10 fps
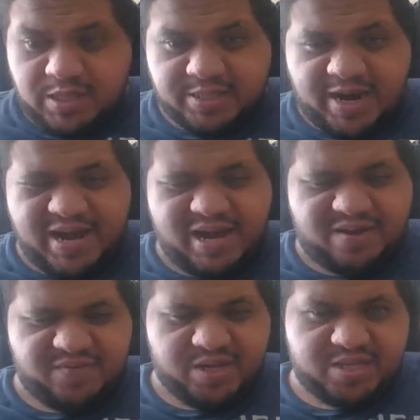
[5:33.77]
that I
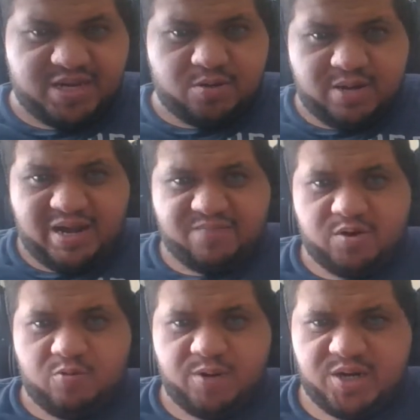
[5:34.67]
have, and they don't have
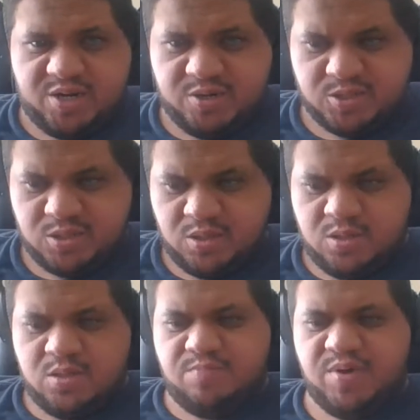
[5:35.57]
nowhere near as
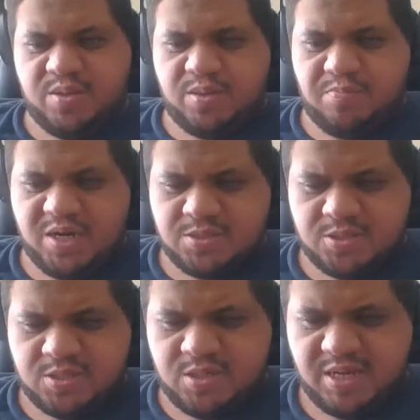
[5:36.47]
big of the
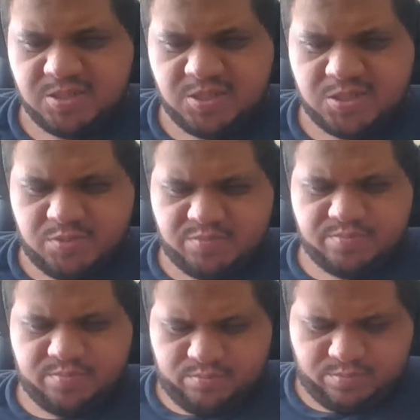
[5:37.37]
buttons as this one.
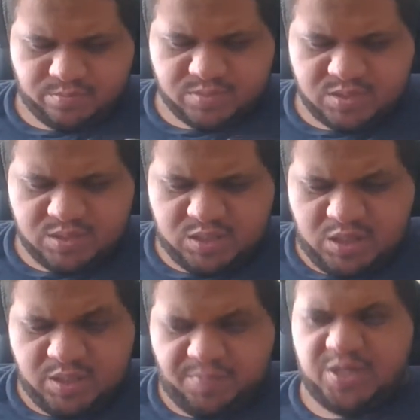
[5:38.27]

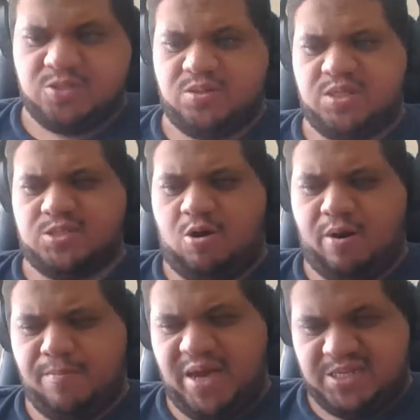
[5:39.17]
The buttons on this
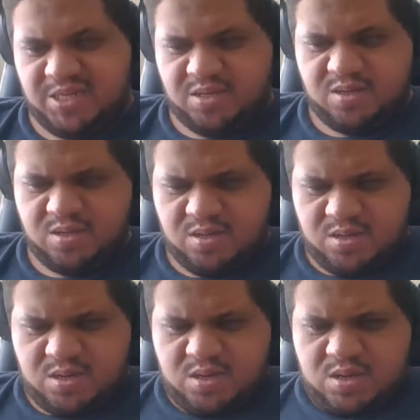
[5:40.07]
are amazing.
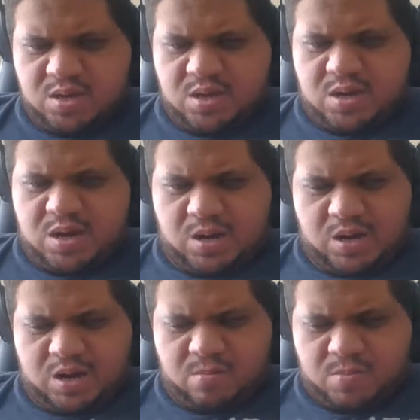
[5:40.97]

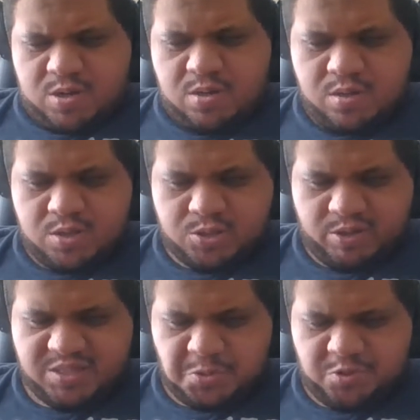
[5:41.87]
So
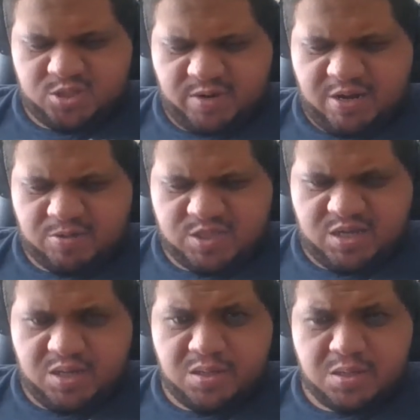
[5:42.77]
it has voice over
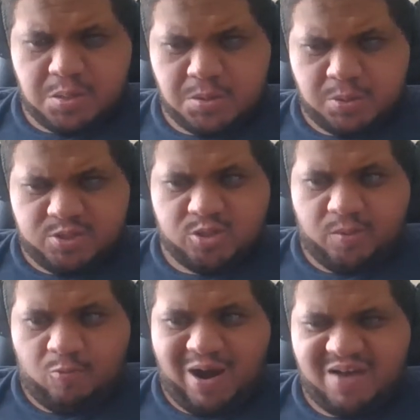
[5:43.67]
LTE, voice
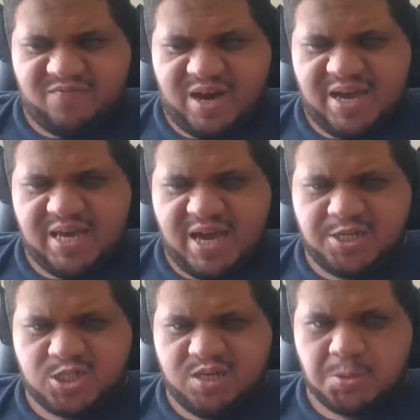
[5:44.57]
over Wi-Fi,
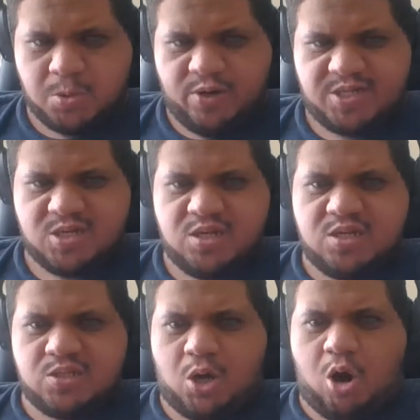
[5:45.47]
HD voice.
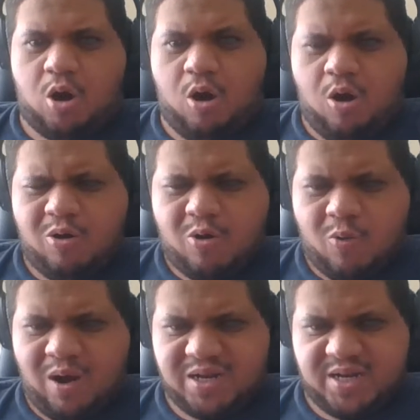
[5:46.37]
The call
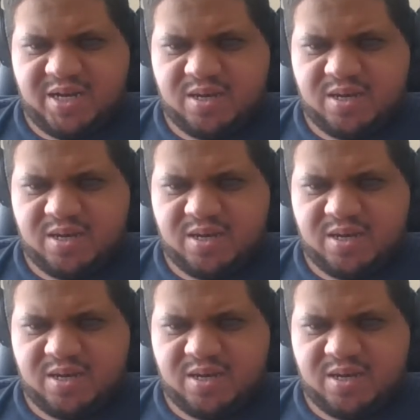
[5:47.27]
quality,